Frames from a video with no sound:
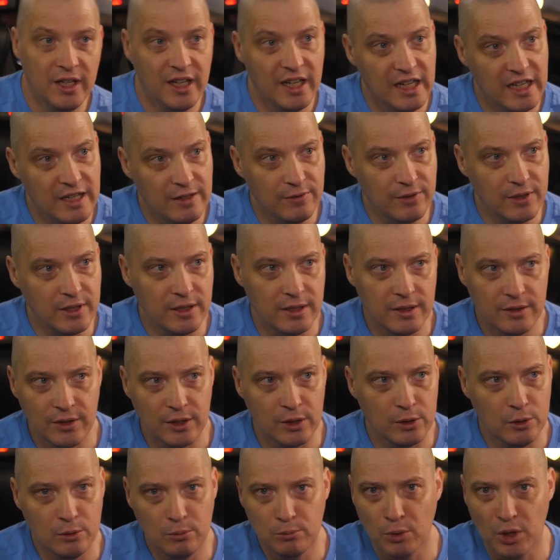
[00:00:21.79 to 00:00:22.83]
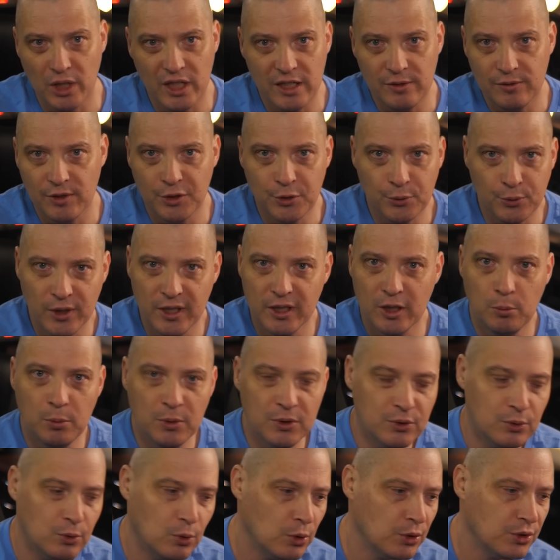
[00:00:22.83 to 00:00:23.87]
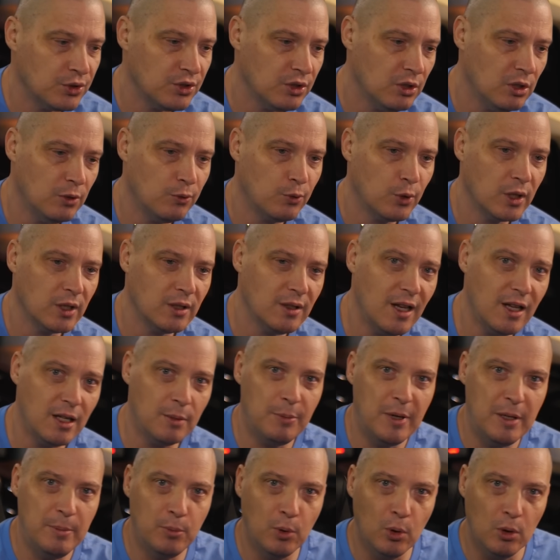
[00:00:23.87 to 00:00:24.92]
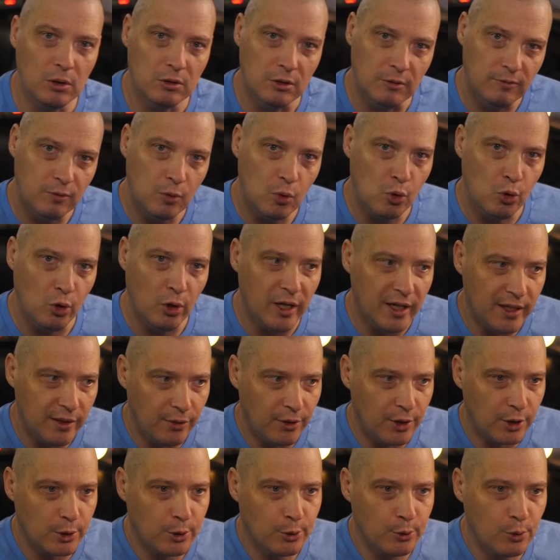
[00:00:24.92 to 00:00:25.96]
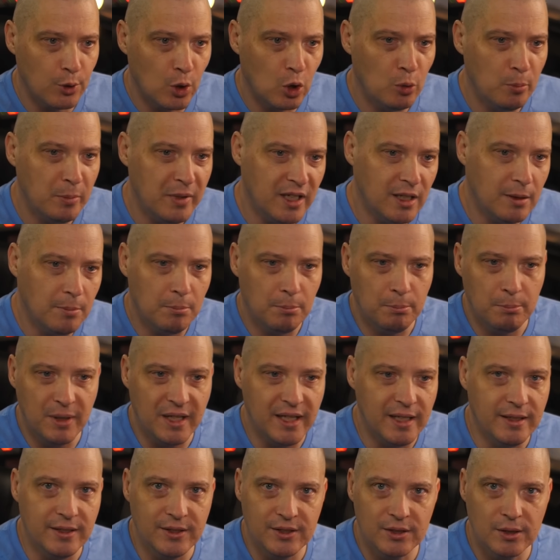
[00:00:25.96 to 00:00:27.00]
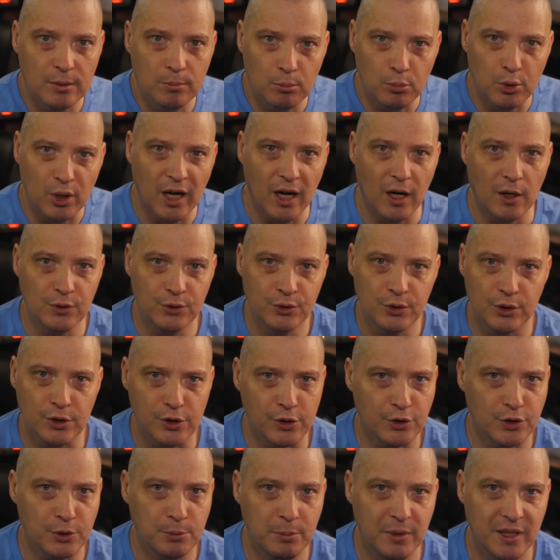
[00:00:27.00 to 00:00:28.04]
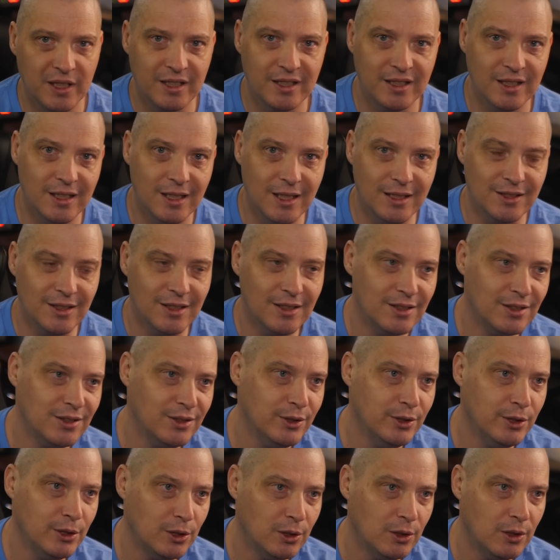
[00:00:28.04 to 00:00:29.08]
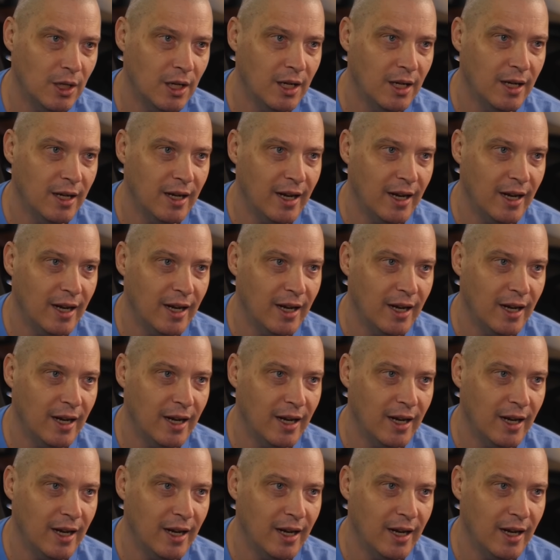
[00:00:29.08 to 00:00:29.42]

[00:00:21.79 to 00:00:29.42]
even though Brave is free and open source software, a lot of people avoid the Chromium-based browsers because it still